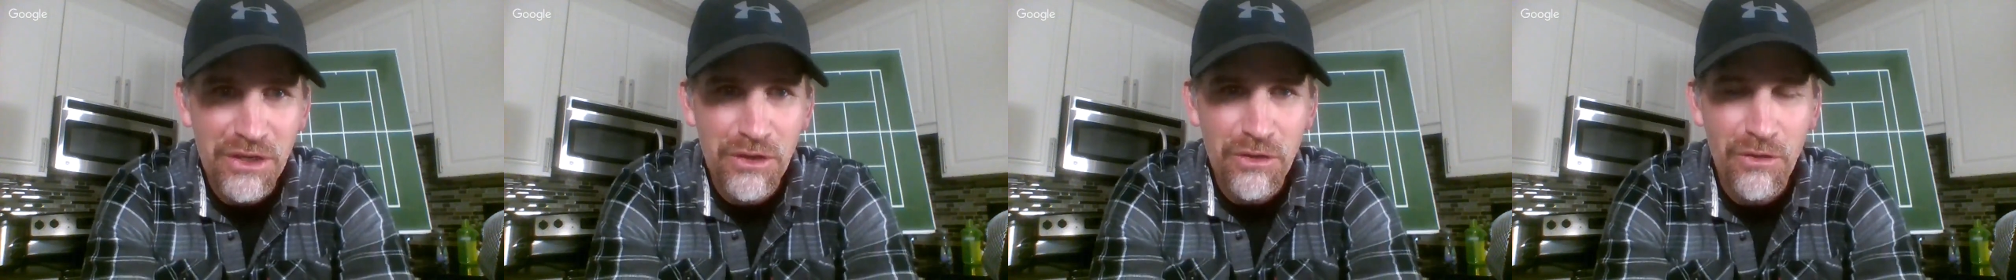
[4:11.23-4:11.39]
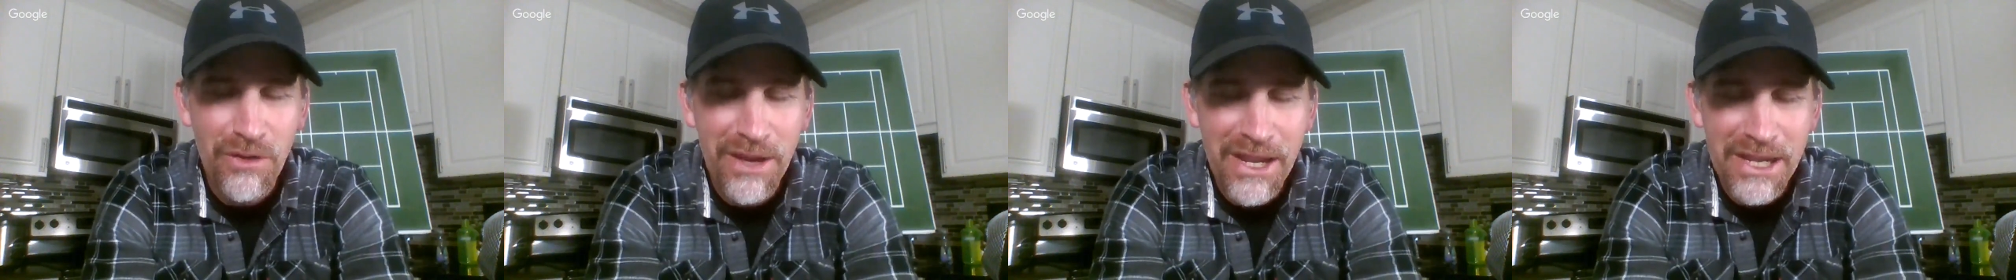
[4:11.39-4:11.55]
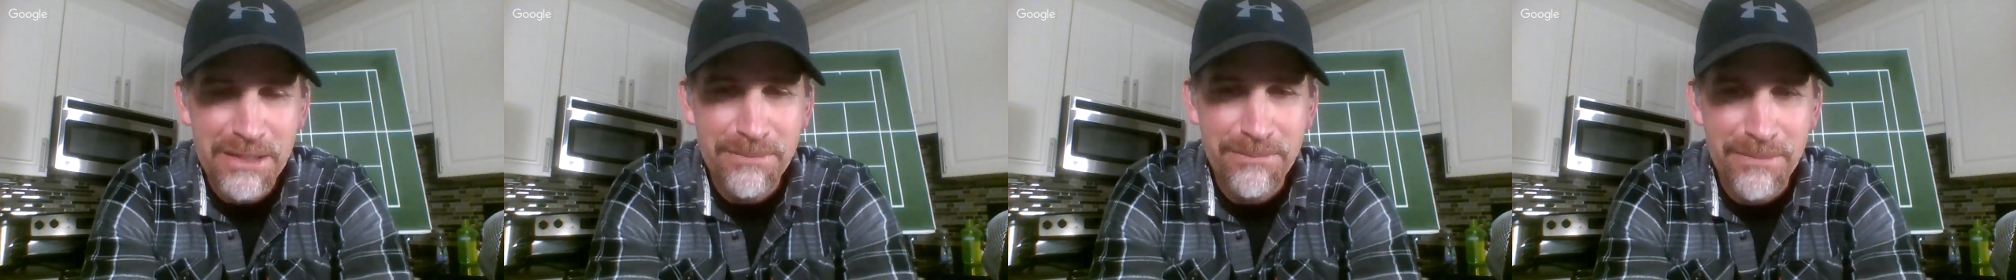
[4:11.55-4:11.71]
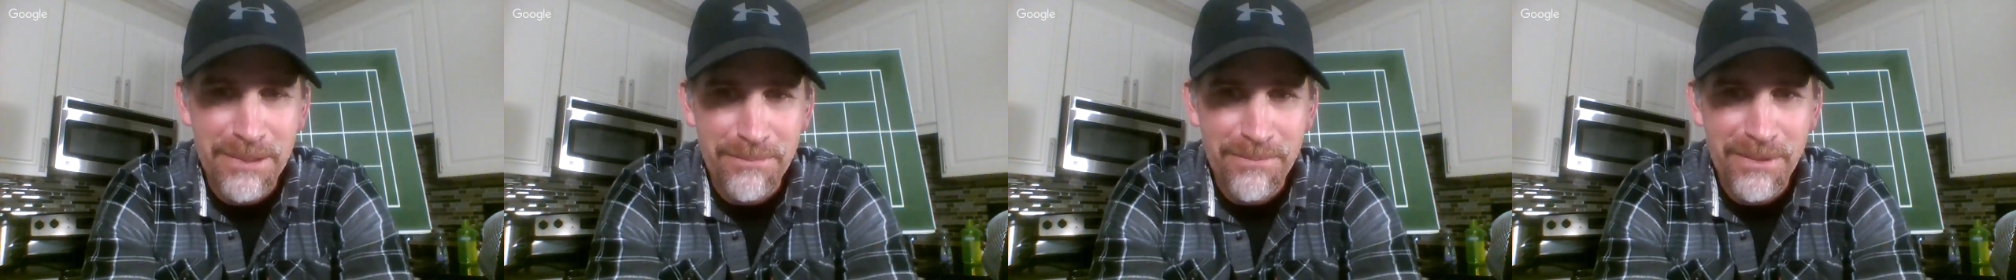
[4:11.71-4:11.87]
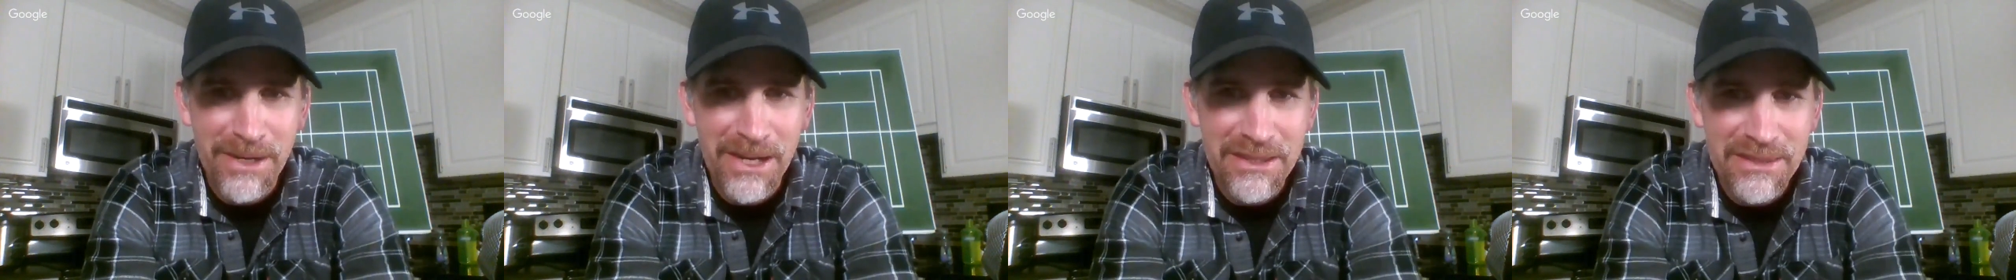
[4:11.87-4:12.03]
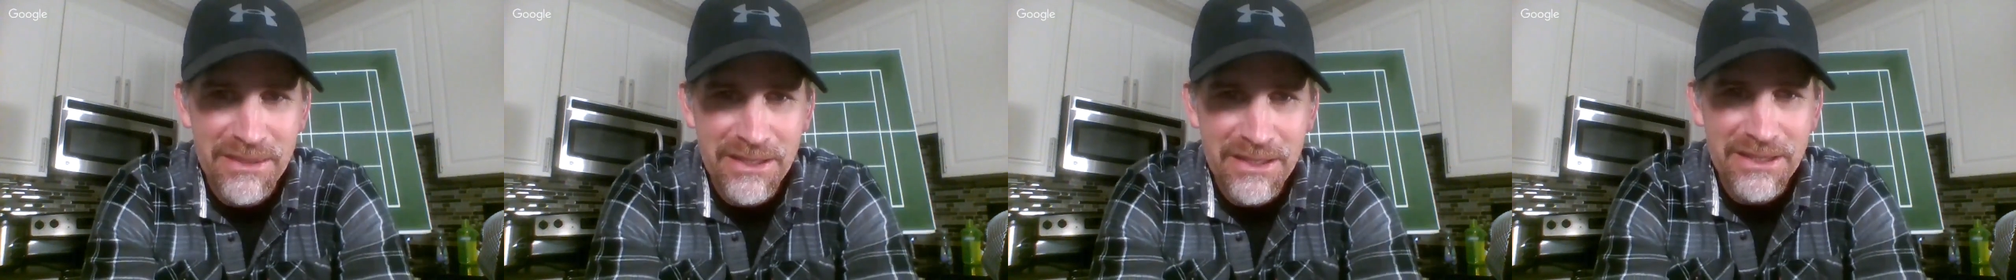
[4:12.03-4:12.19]
correct me, but
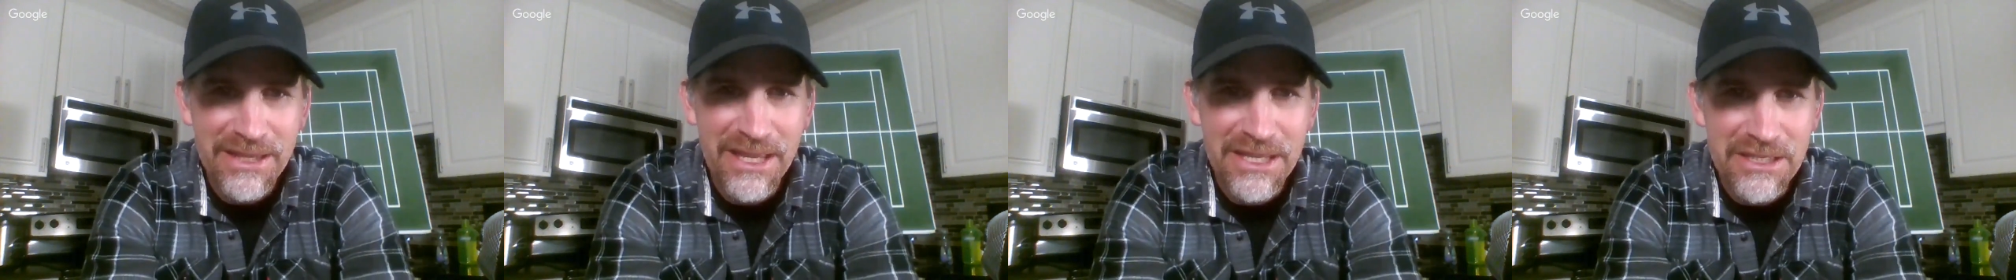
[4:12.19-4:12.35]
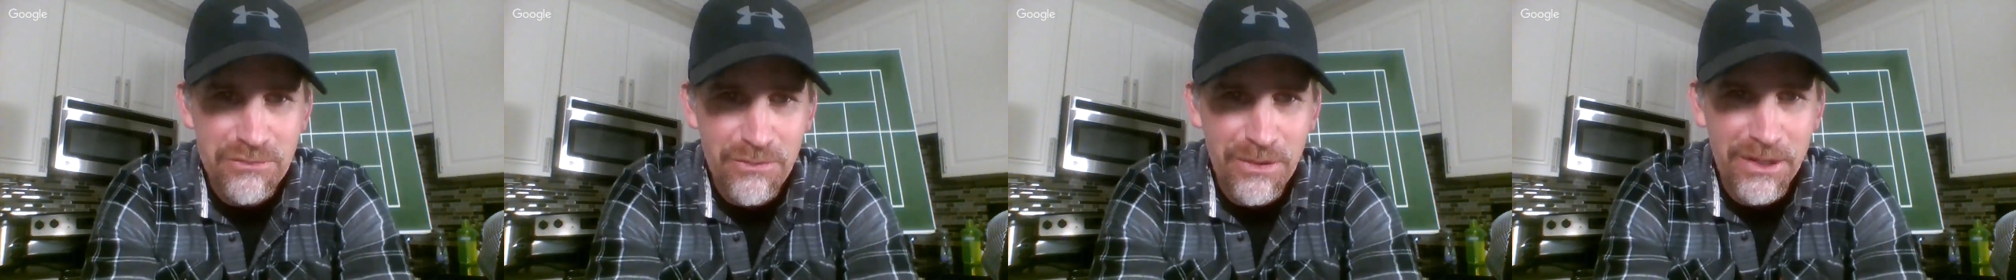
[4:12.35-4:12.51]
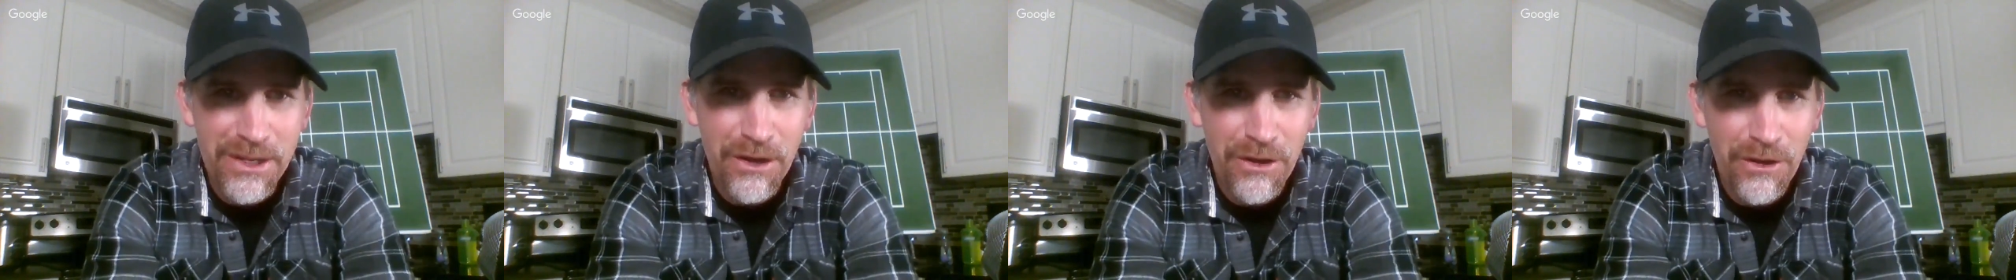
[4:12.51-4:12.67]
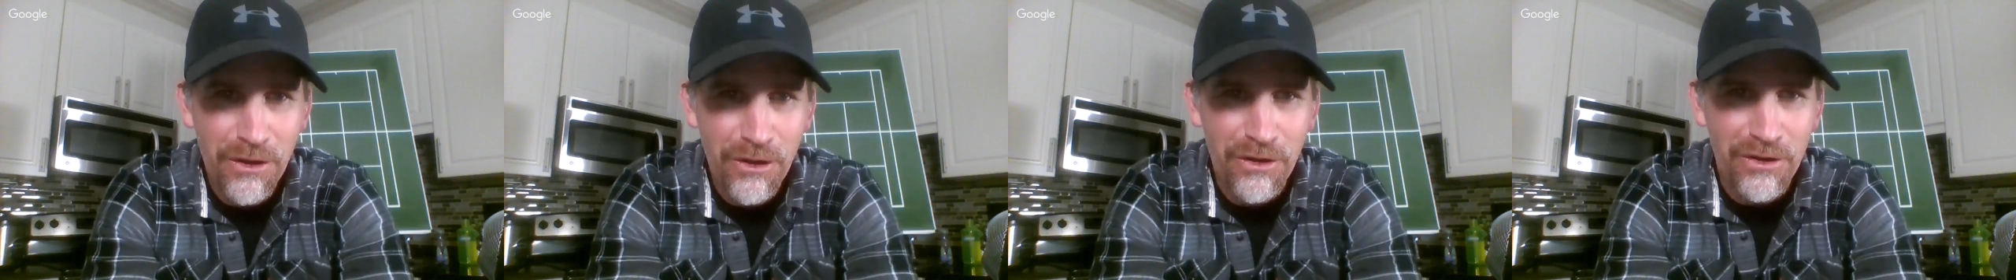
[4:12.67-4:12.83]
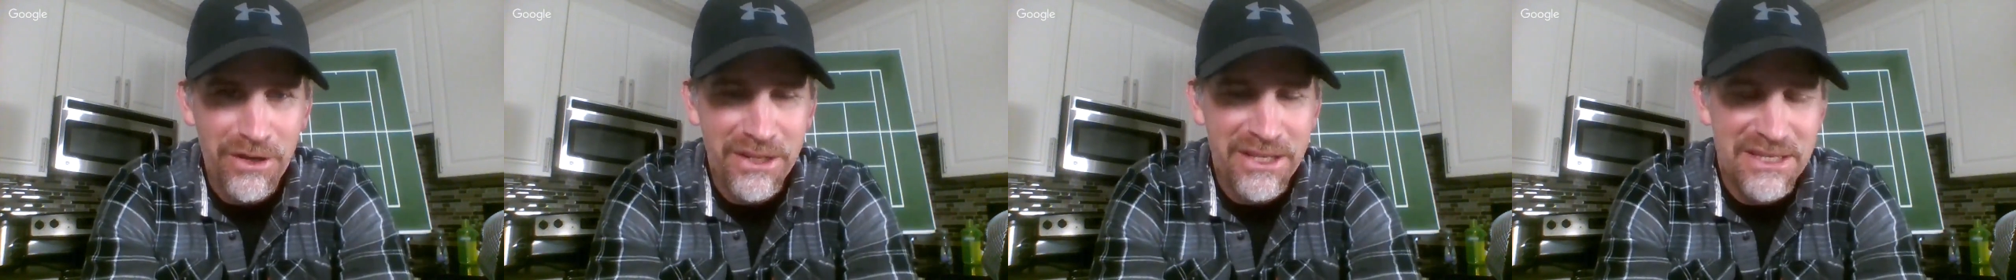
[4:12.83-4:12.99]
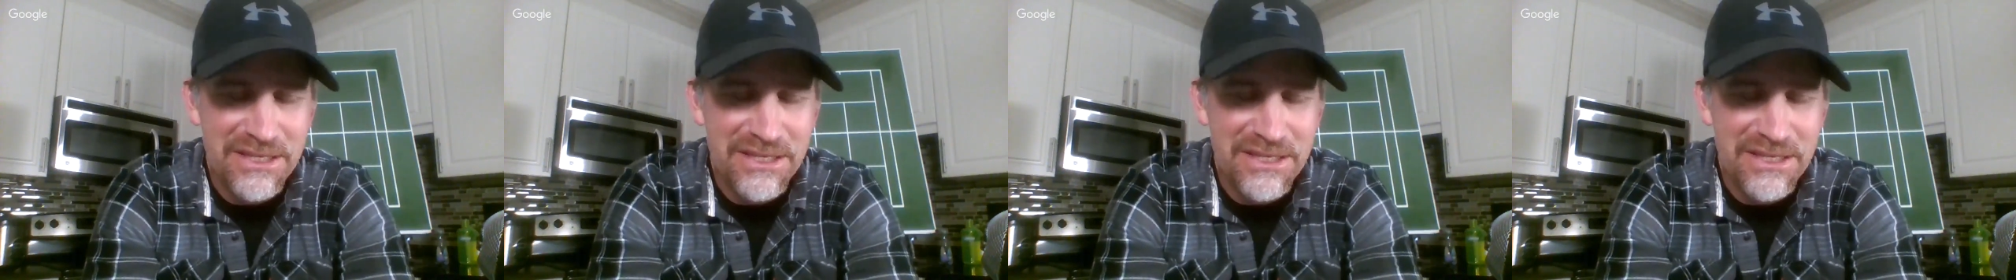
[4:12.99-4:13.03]
I think that's what I heard.